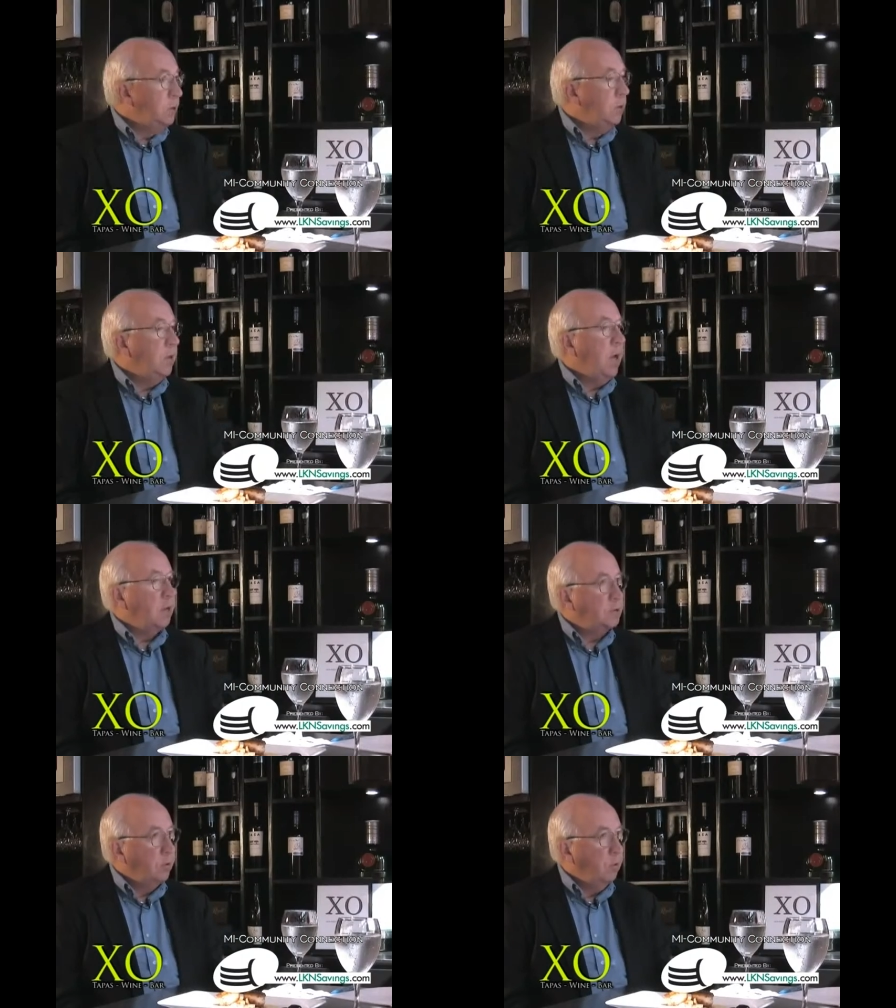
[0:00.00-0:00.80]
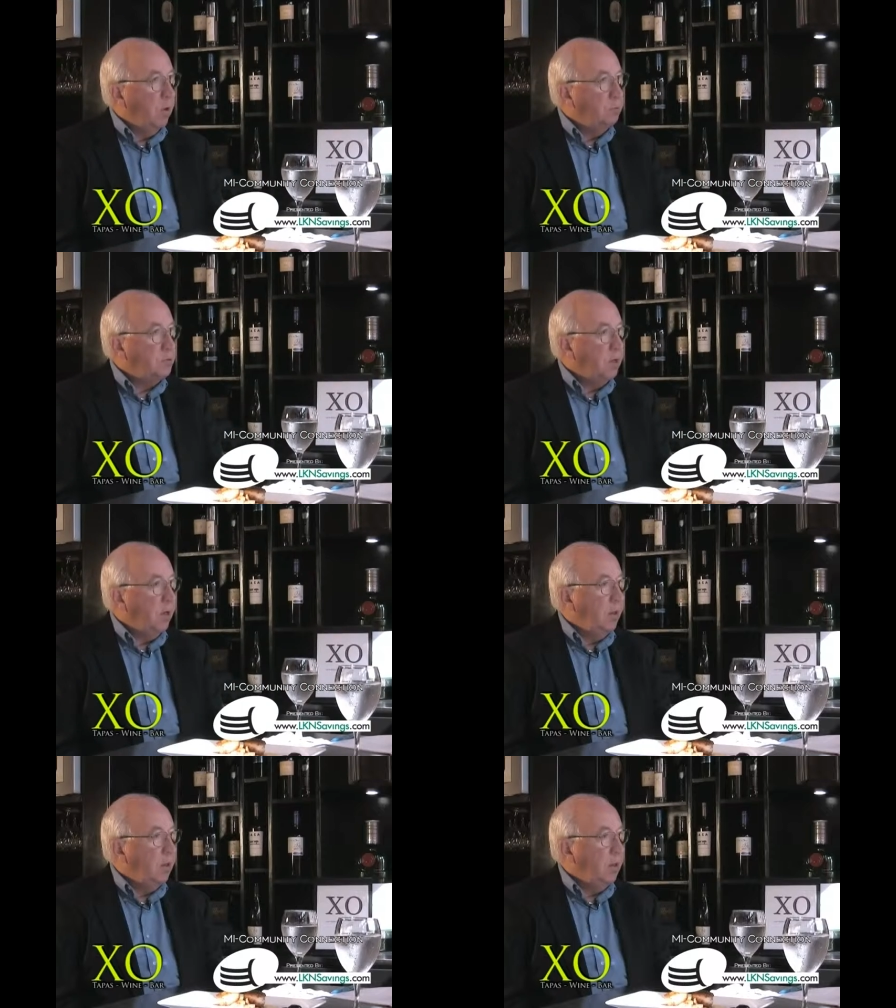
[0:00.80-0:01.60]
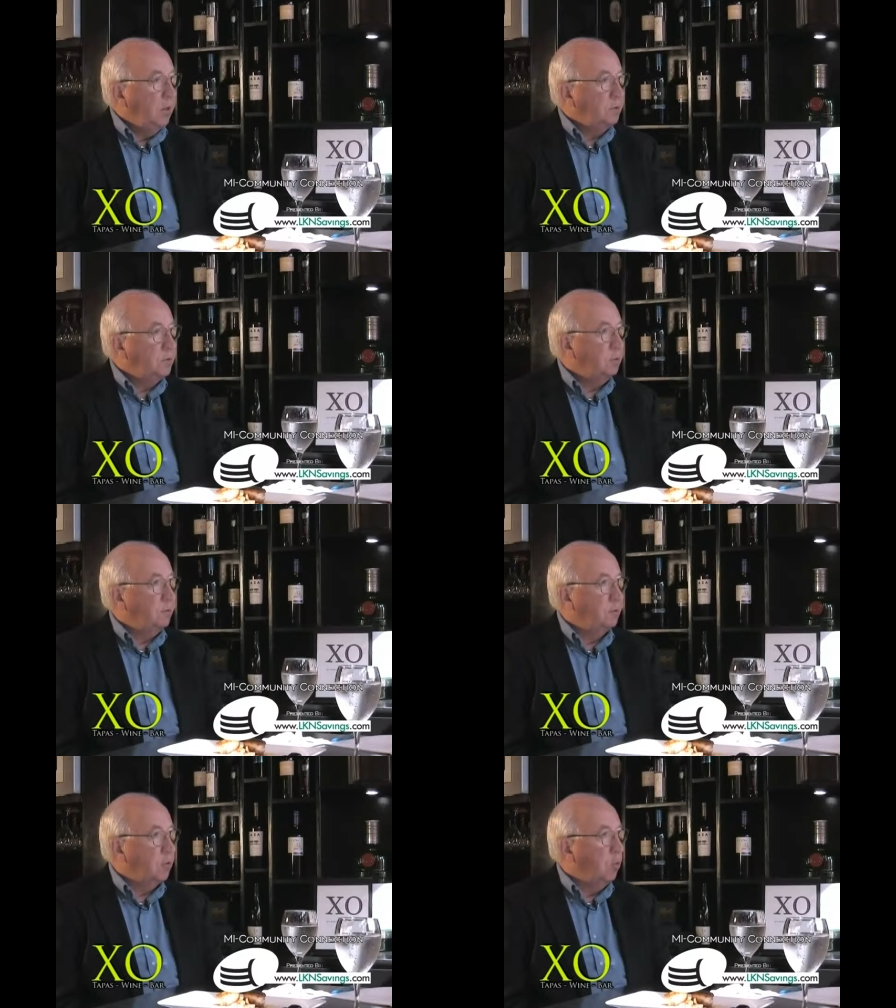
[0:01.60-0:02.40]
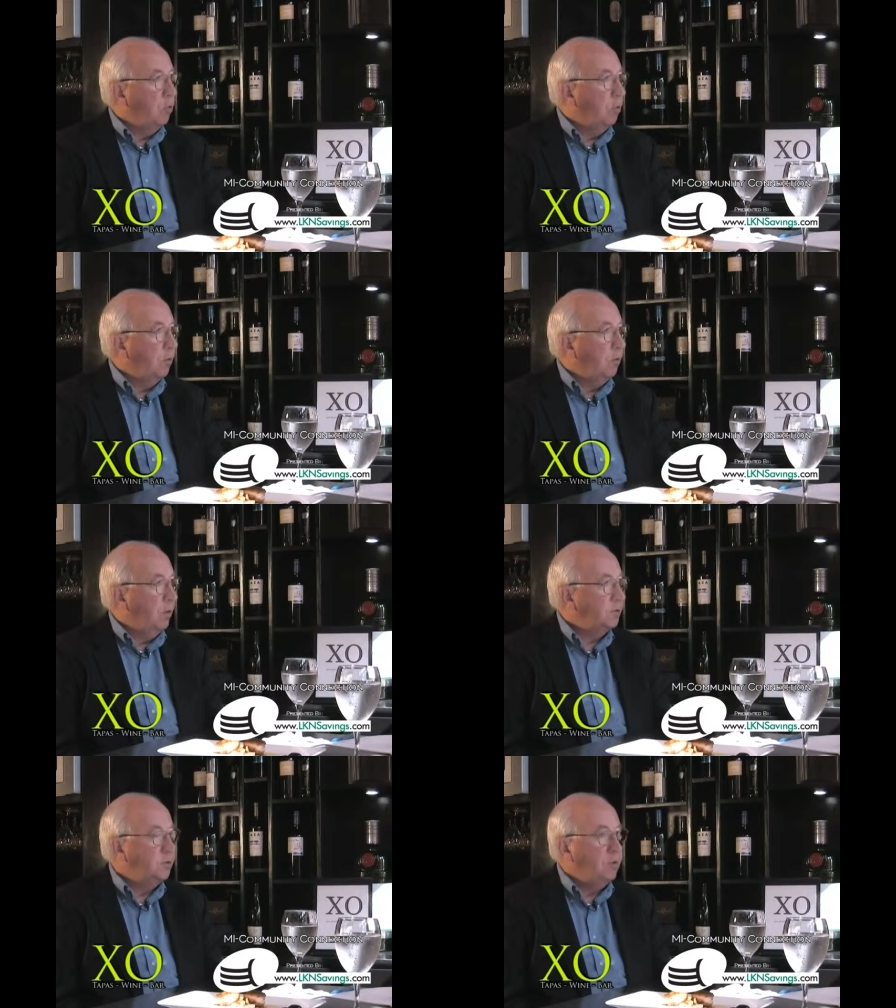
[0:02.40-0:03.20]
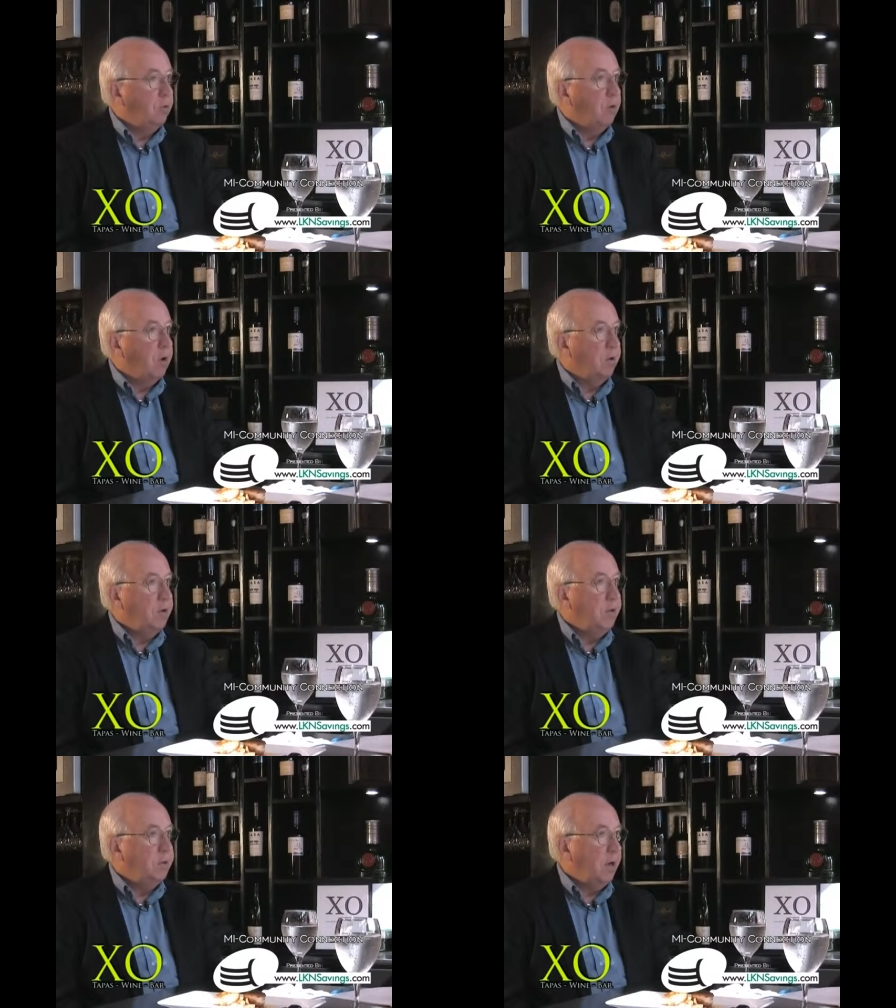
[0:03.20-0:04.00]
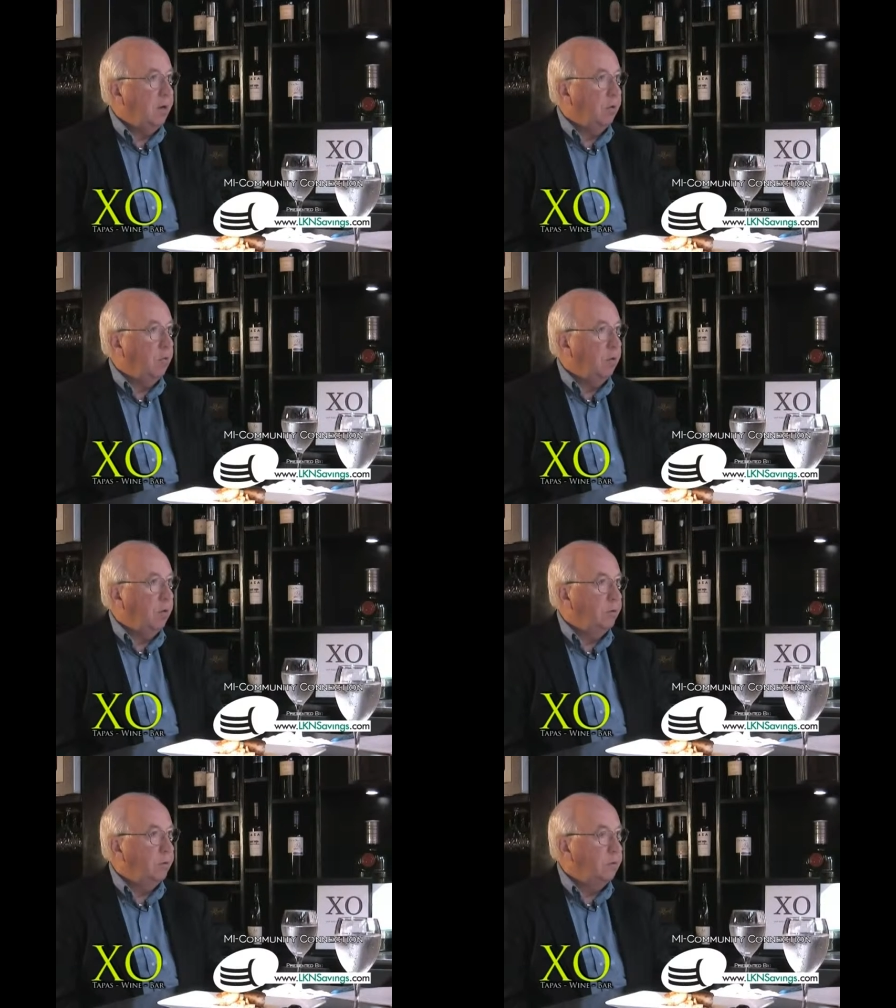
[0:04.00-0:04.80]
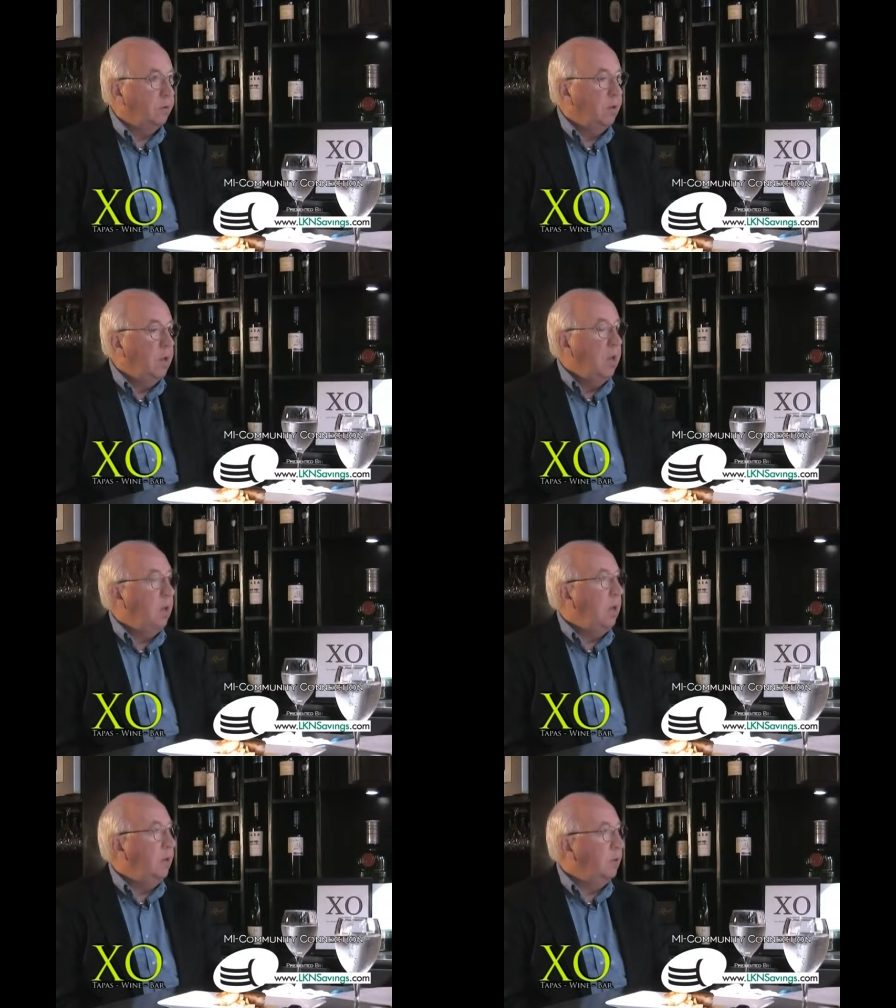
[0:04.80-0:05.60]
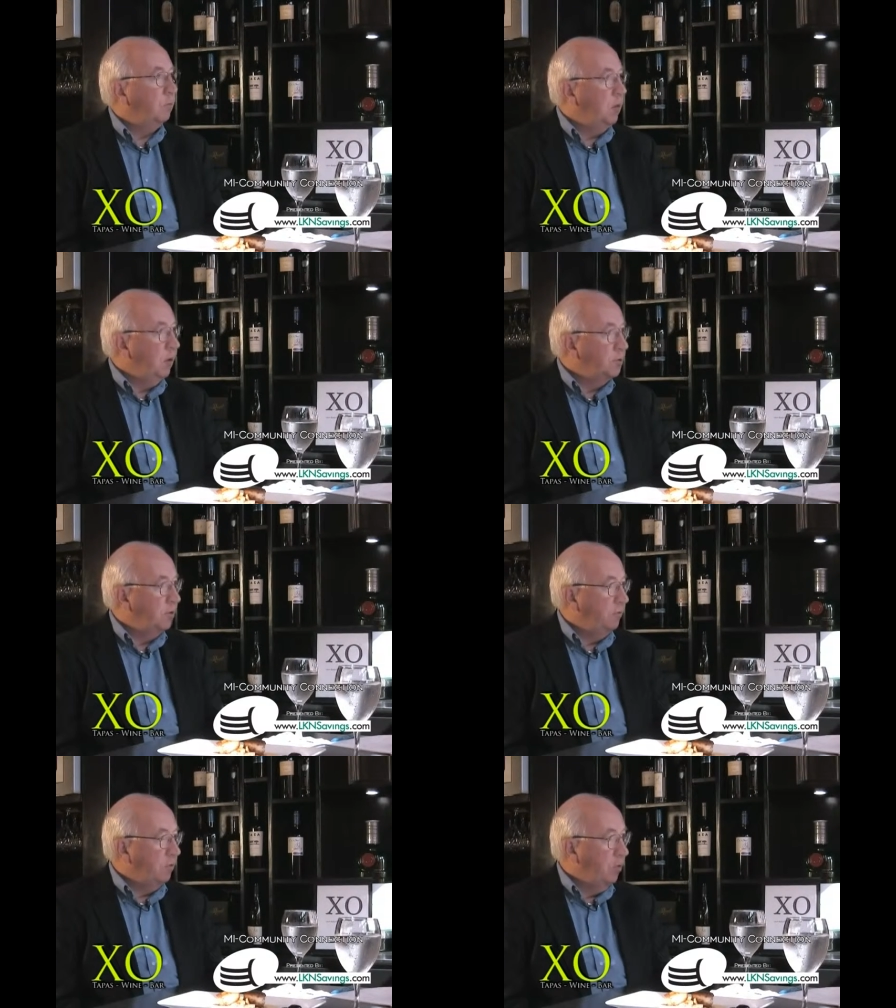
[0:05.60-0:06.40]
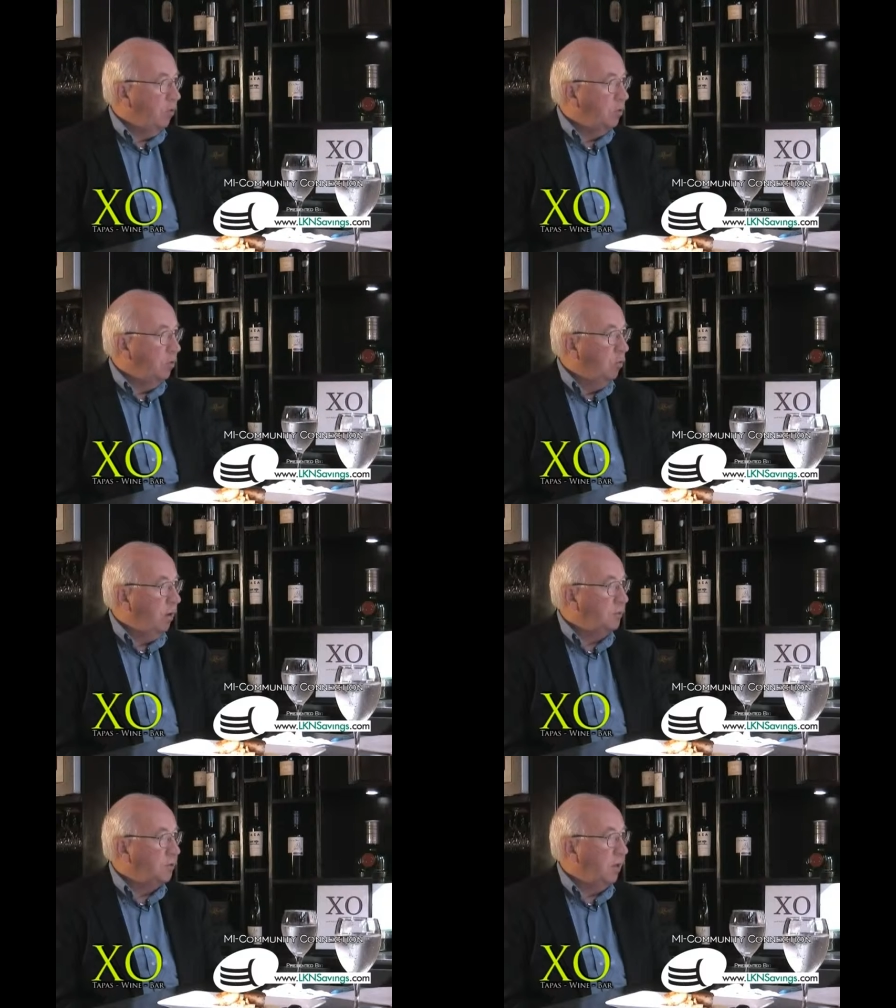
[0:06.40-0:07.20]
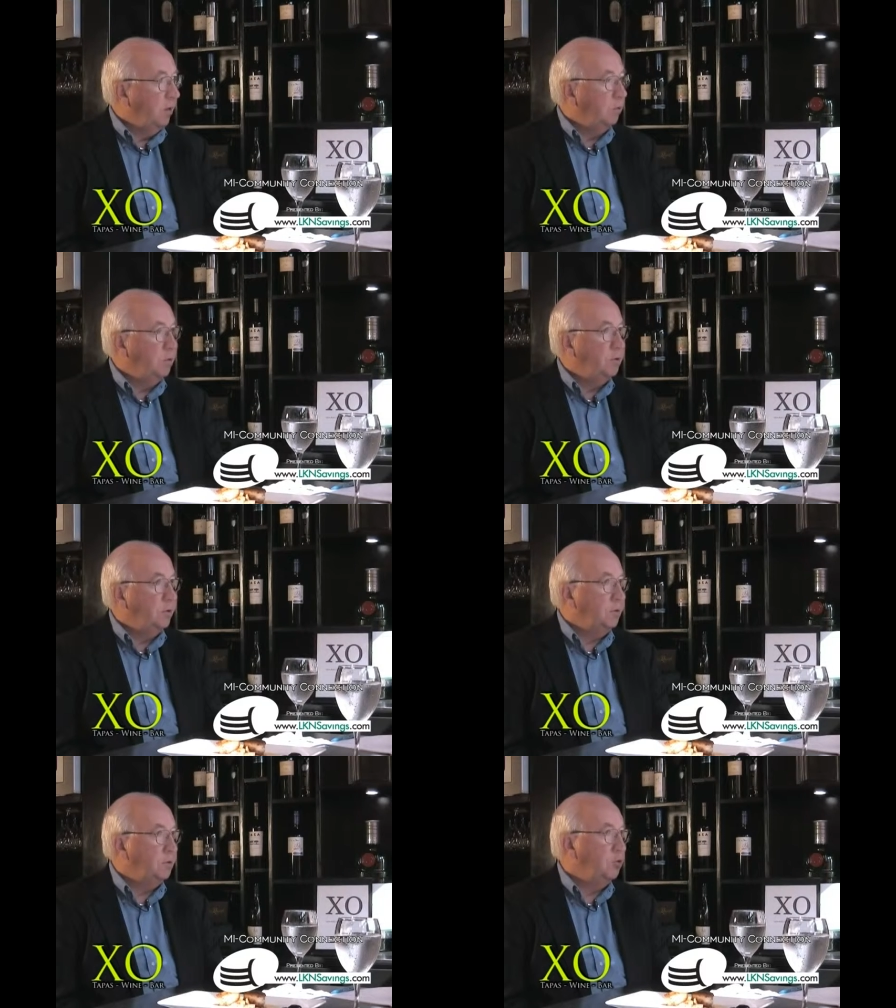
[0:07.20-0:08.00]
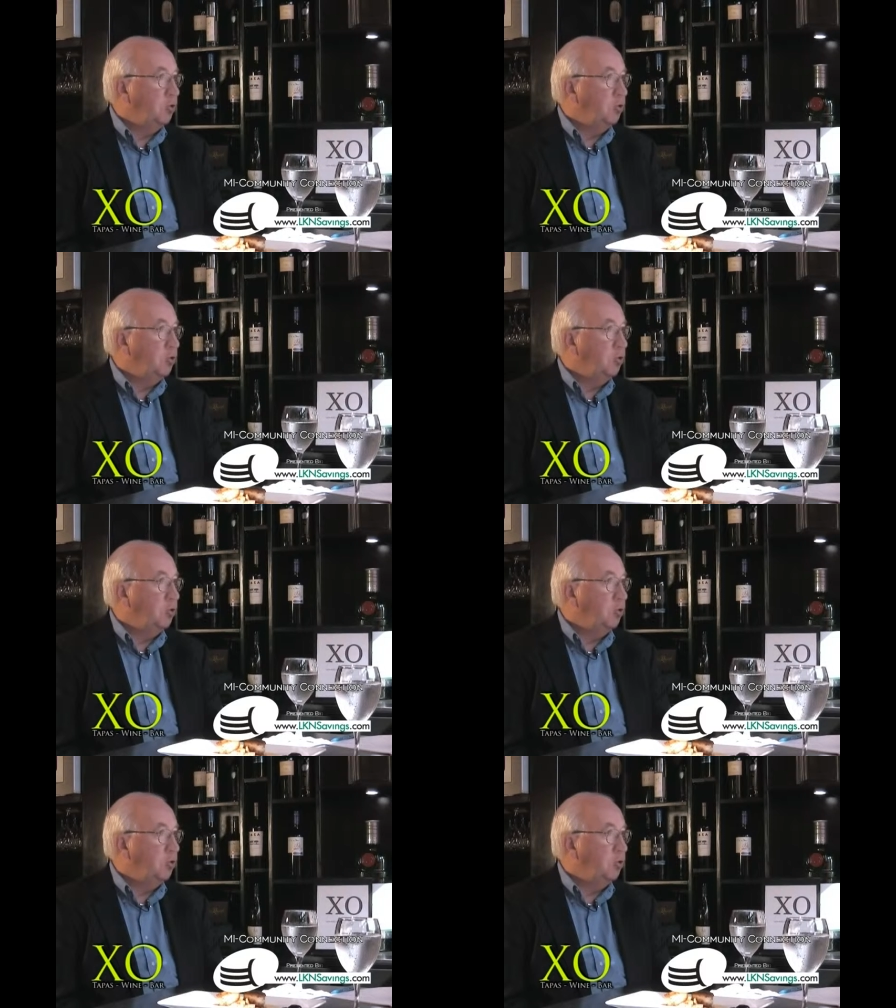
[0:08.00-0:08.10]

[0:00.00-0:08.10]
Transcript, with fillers: the national website is score, S-C-O-R-E dot org. Okay. And then we also have a local website, which is